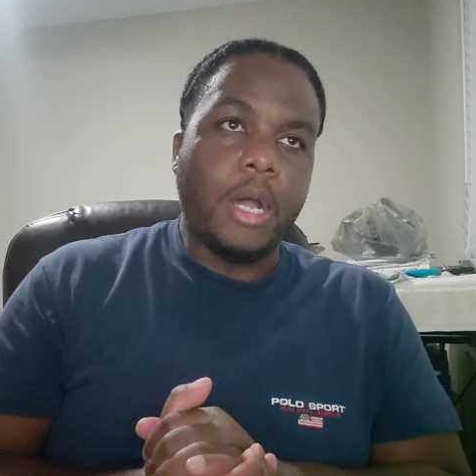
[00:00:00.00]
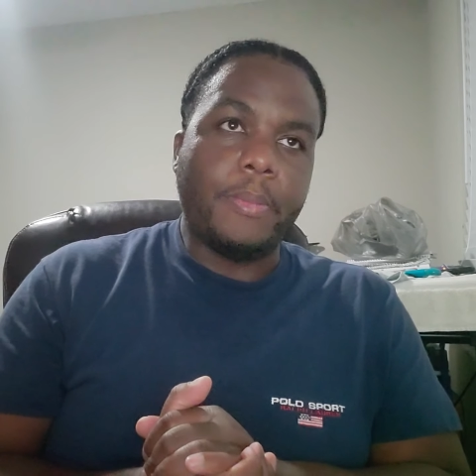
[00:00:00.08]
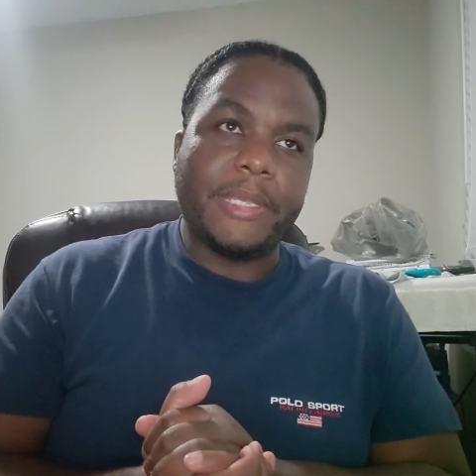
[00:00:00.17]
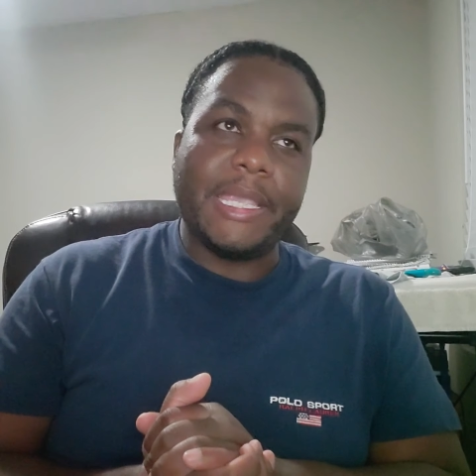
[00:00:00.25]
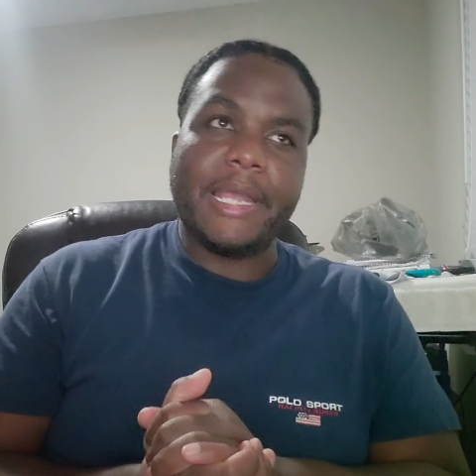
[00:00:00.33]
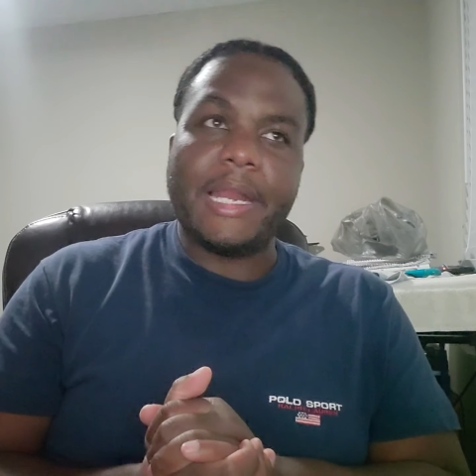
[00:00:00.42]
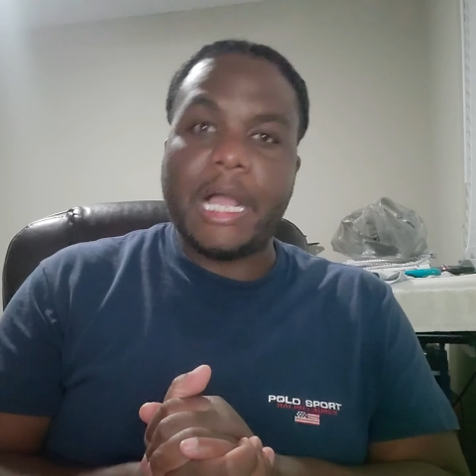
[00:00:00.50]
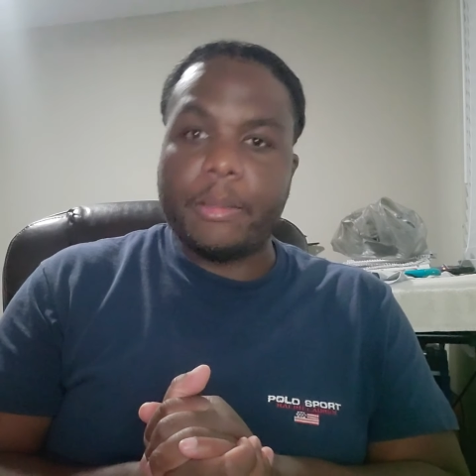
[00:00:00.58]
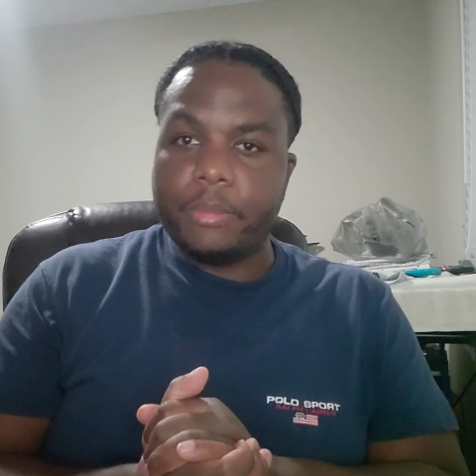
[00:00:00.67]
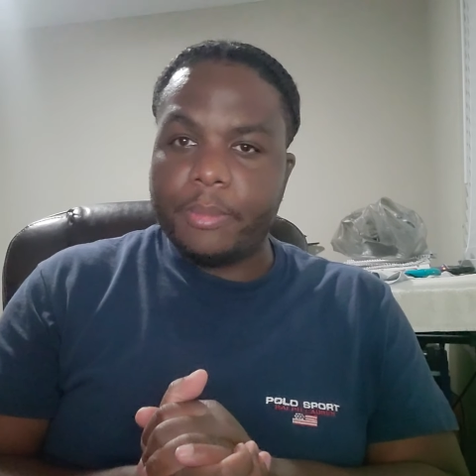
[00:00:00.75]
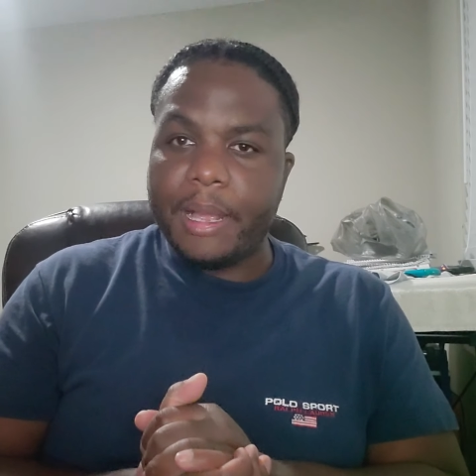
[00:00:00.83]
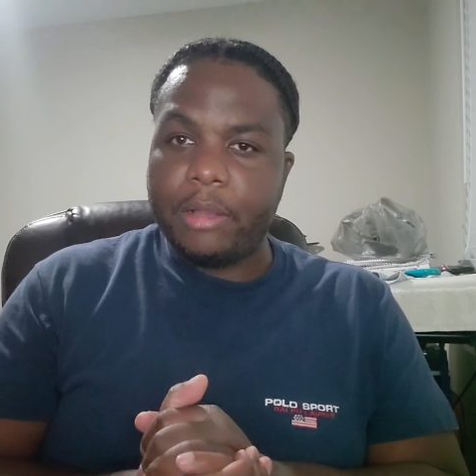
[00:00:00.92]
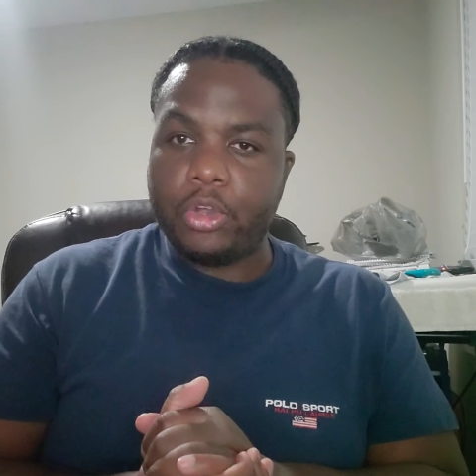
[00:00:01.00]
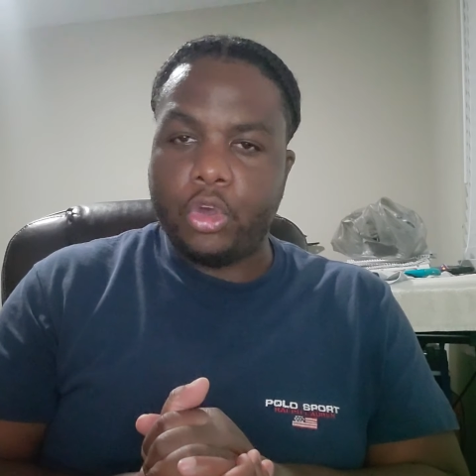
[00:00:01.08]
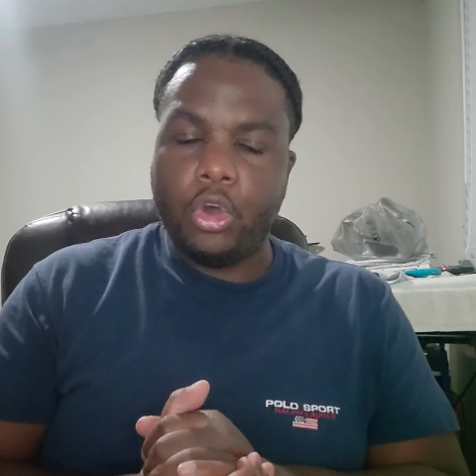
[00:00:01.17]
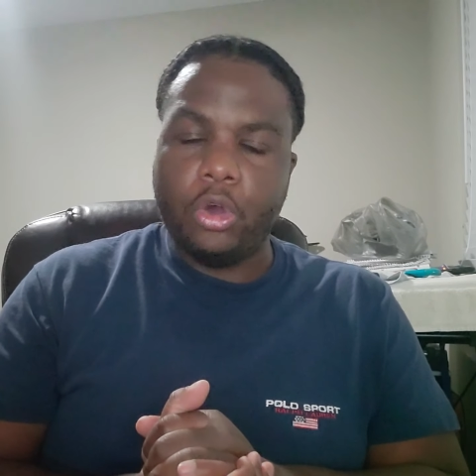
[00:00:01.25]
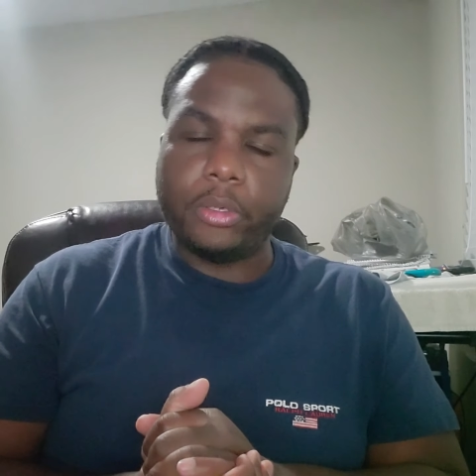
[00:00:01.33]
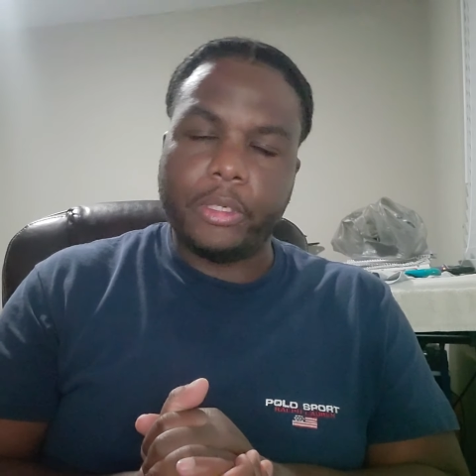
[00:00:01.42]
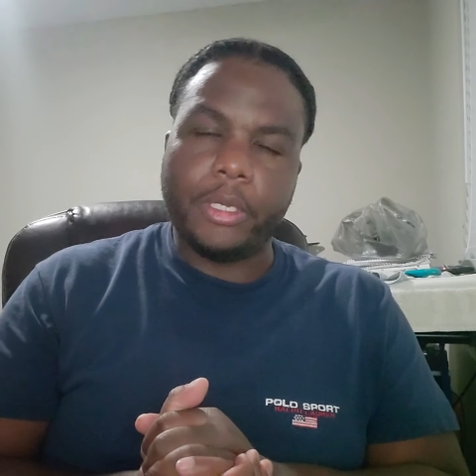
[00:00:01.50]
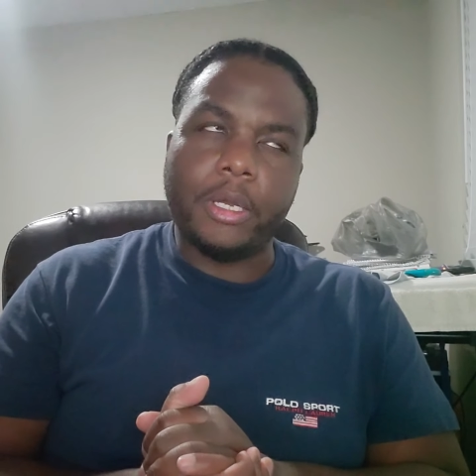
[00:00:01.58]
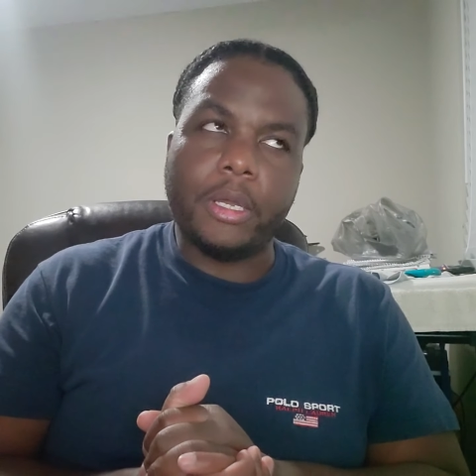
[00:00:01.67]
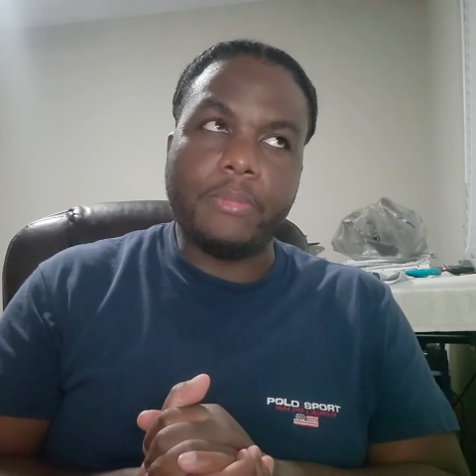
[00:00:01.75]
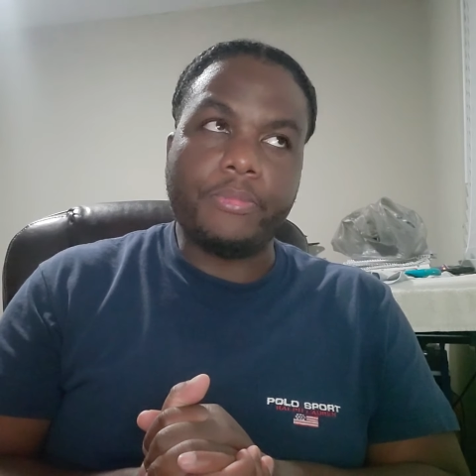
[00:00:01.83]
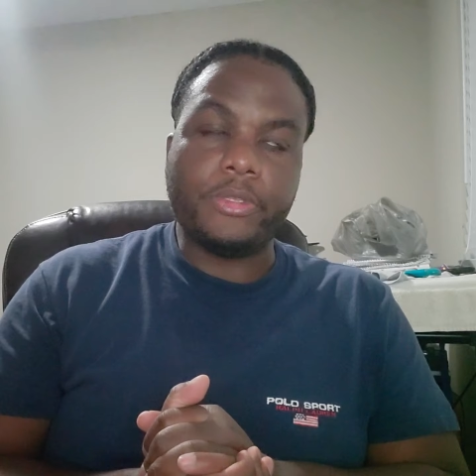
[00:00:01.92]
He had an album out called
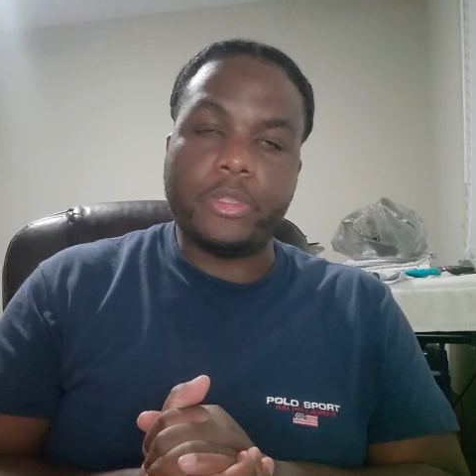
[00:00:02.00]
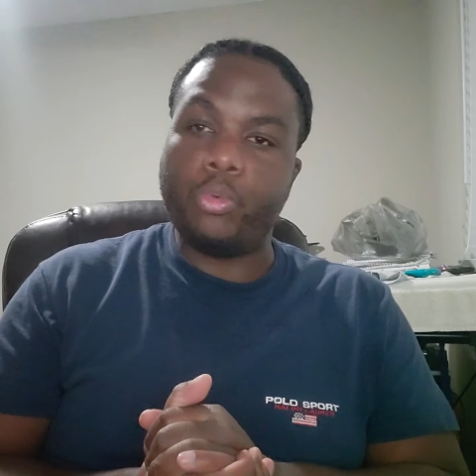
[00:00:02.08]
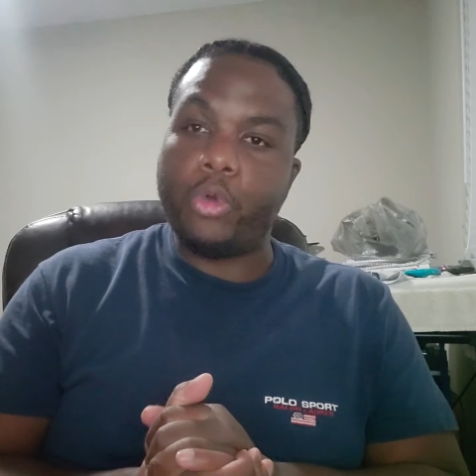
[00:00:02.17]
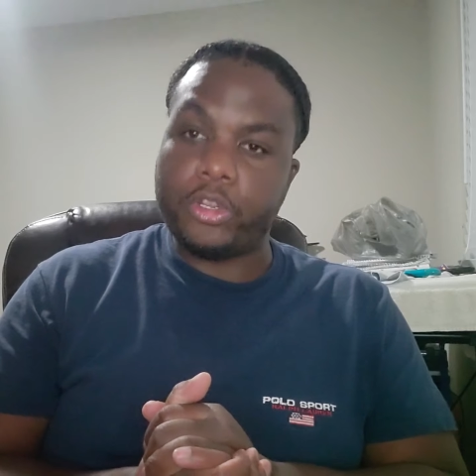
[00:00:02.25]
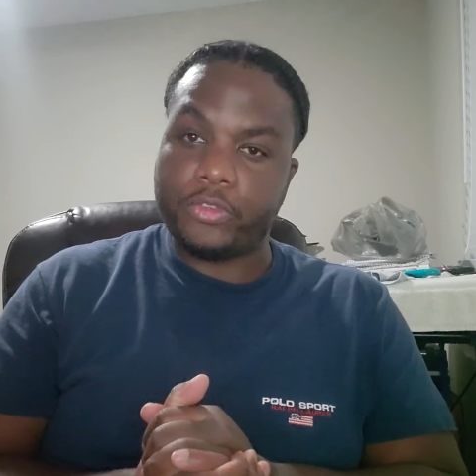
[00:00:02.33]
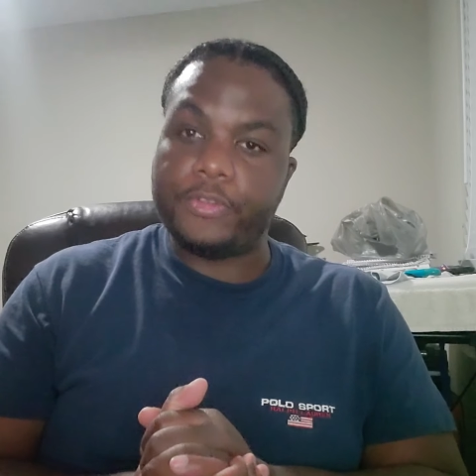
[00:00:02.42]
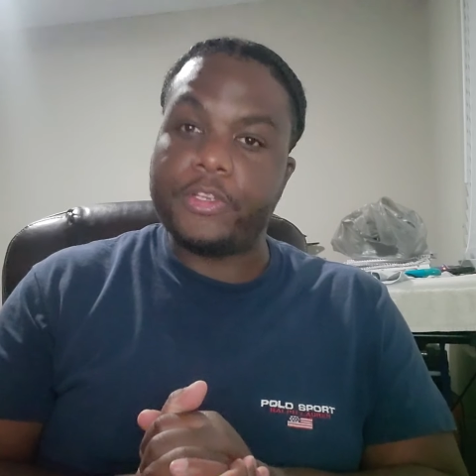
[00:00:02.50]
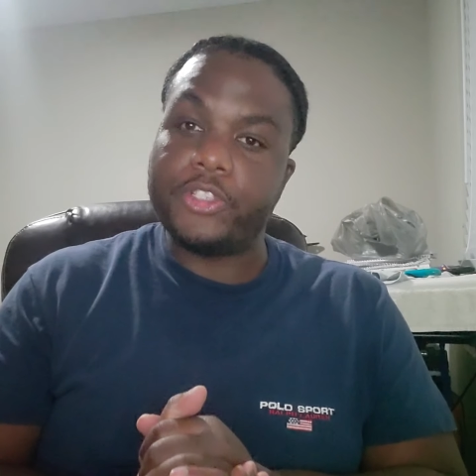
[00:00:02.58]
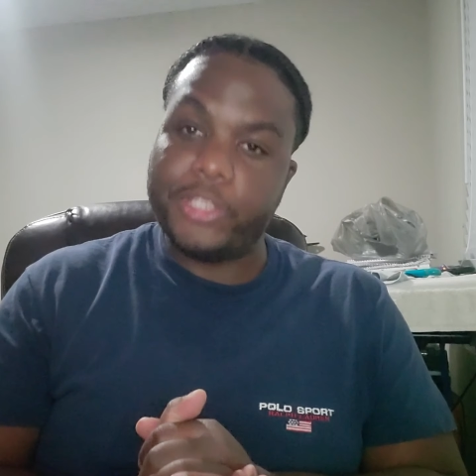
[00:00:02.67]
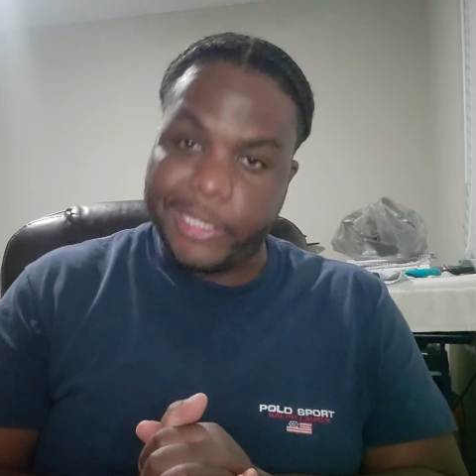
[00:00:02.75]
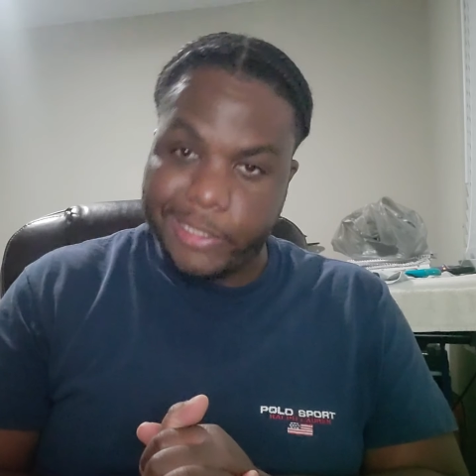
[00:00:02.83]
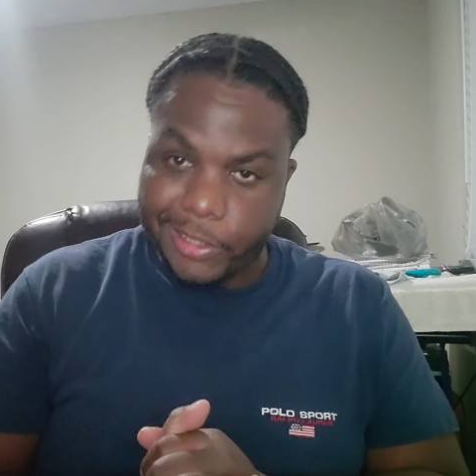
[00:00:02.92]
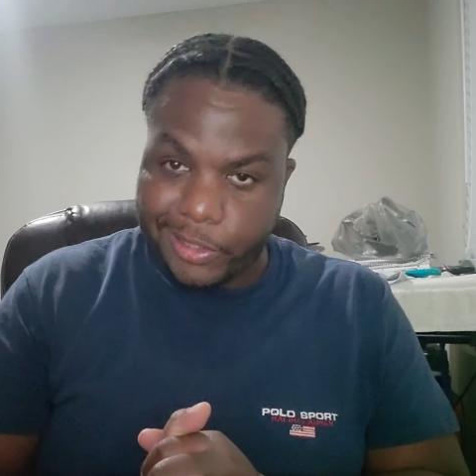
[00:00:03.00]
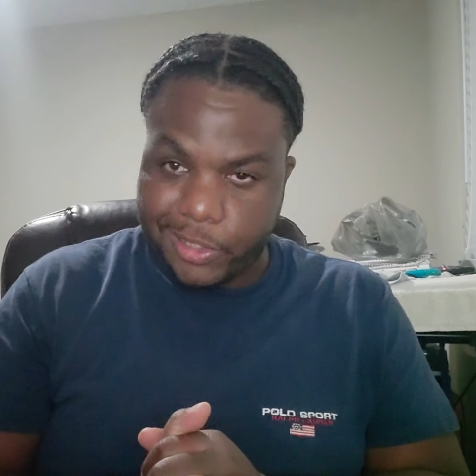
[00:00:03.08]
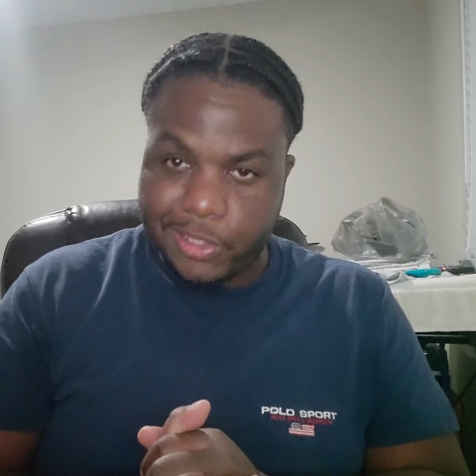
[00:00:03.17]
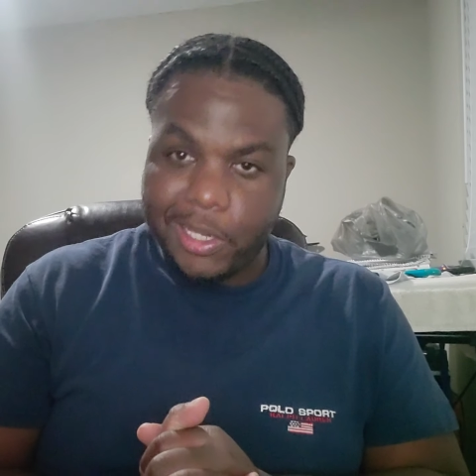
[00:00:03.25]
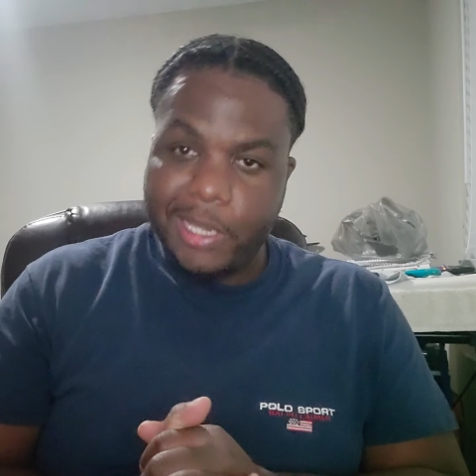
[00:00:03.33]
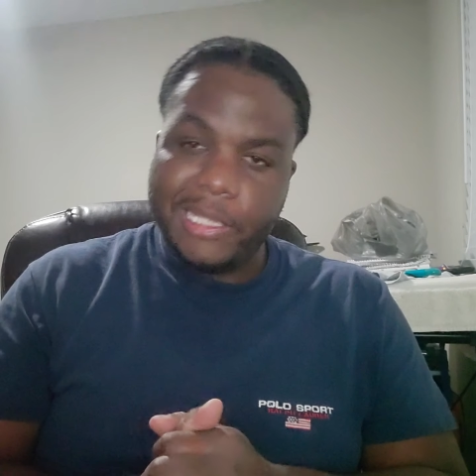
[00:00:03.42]
The Words from the Genius